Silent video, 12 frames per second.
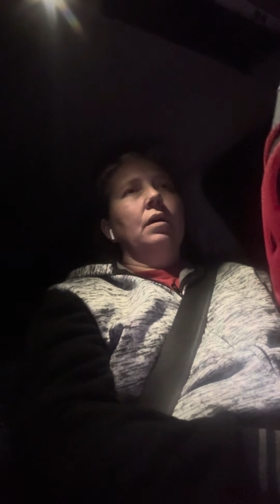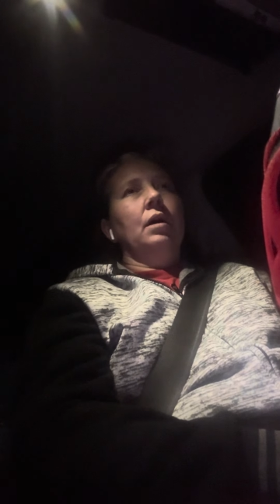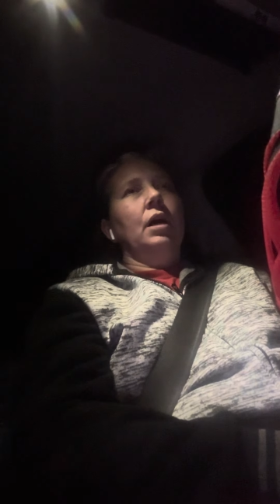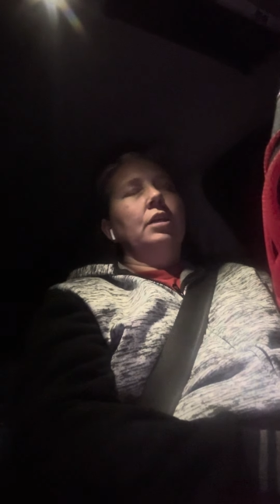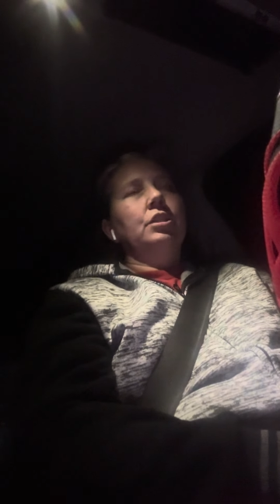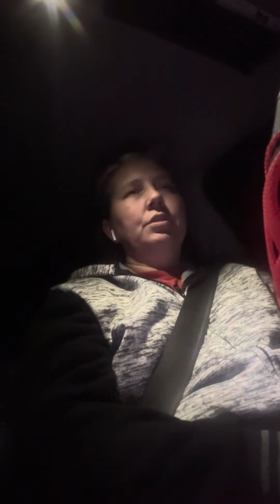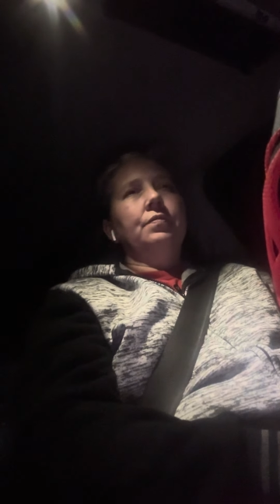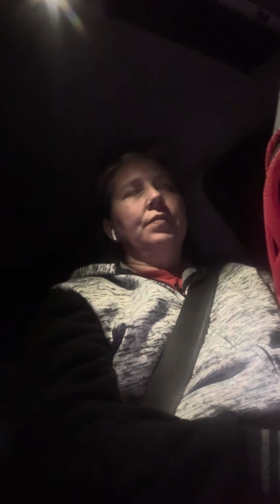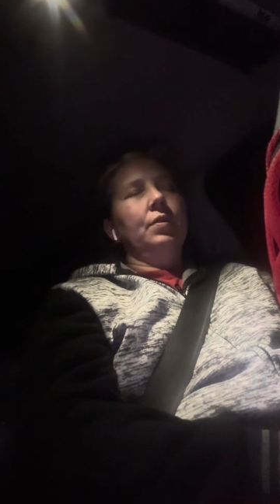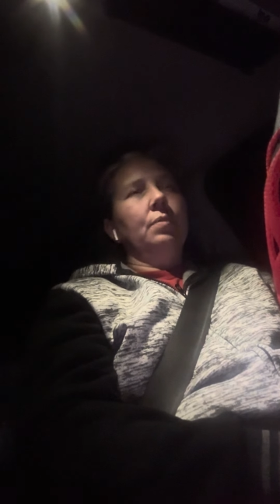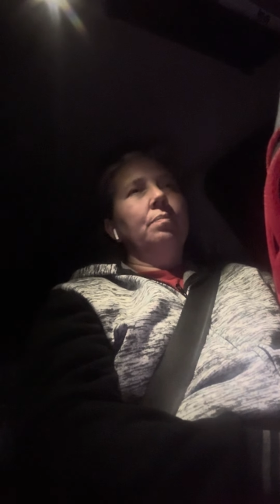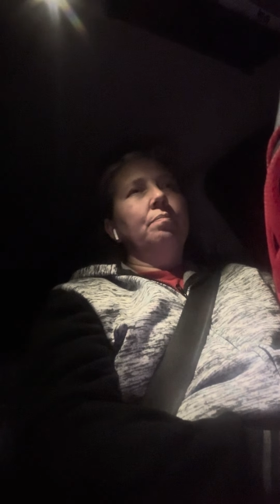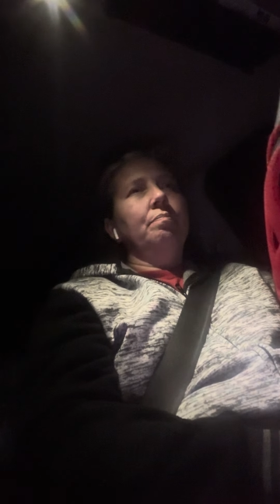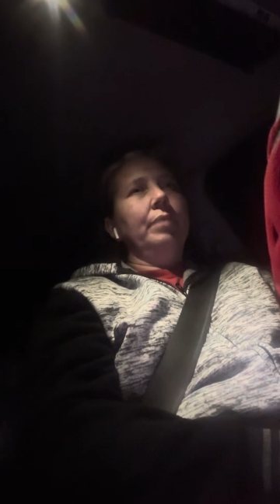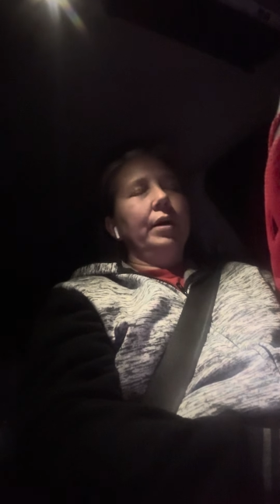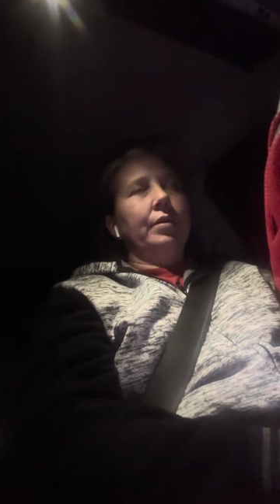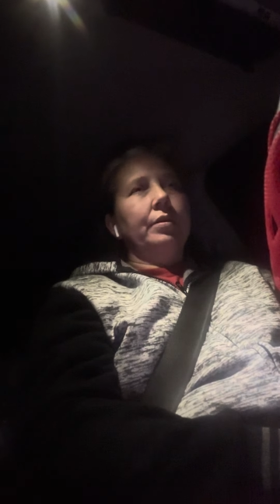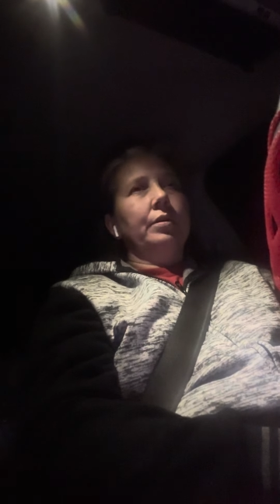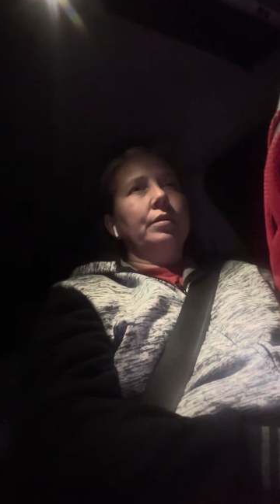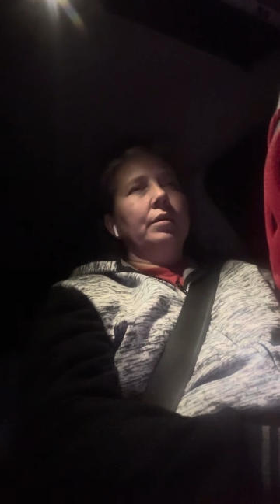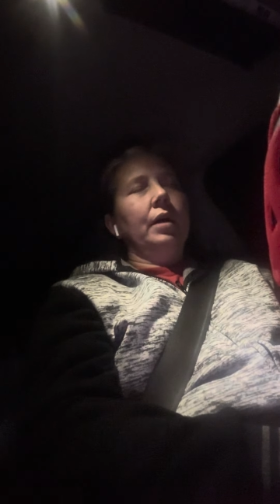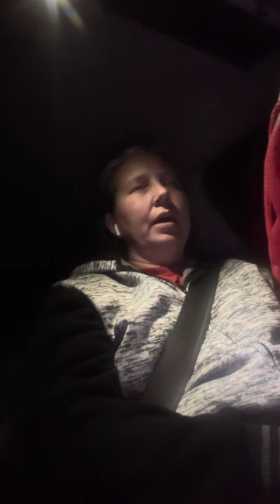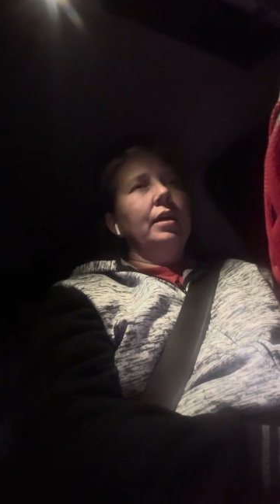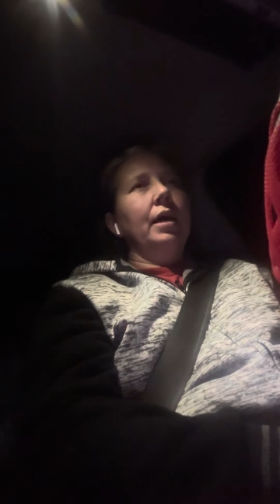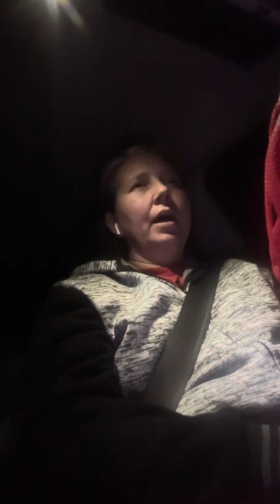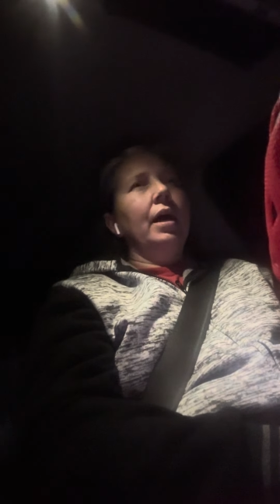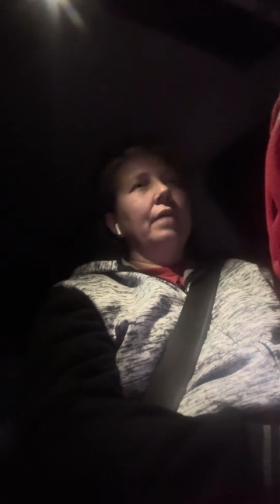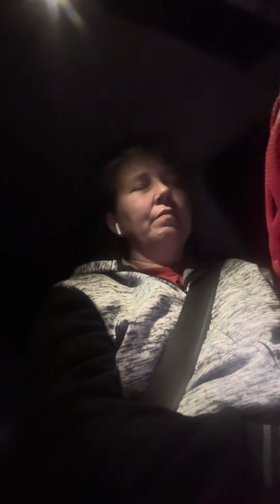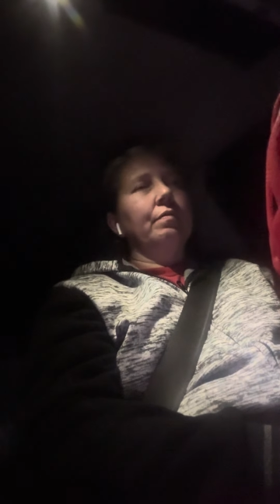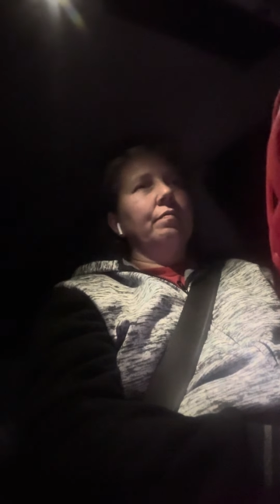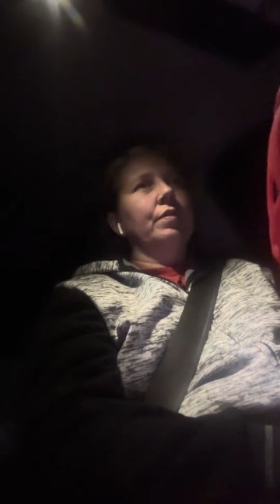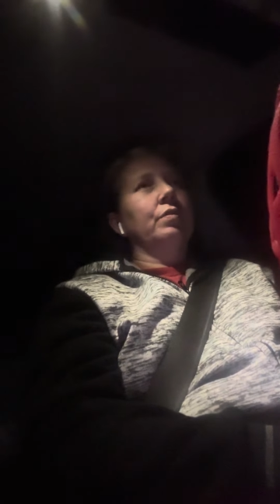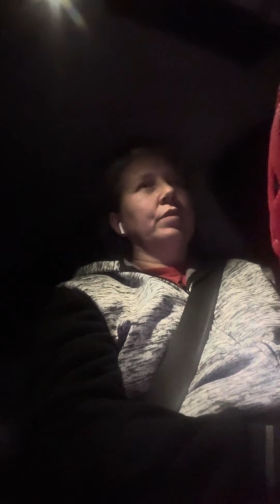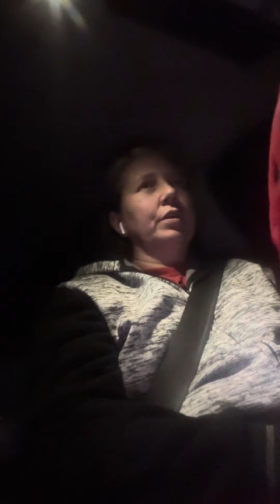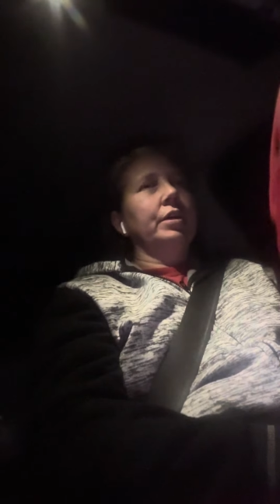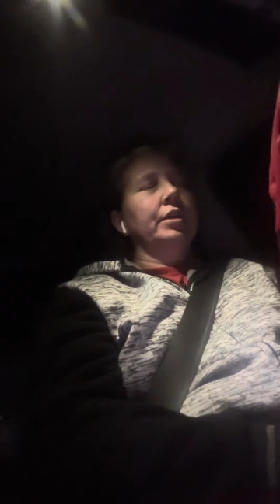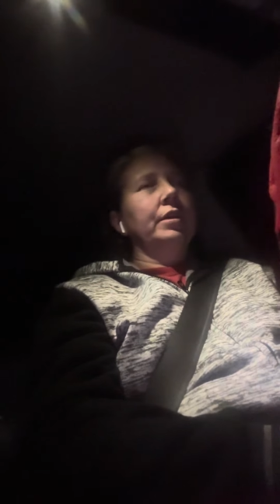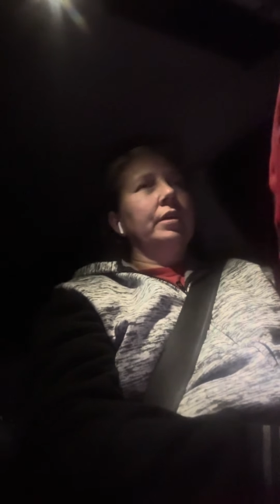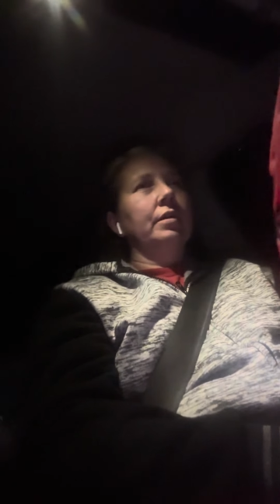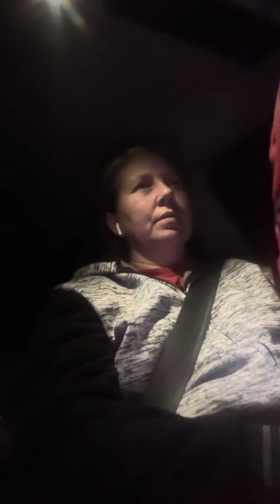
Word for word: I just feel better, and I haven't felt good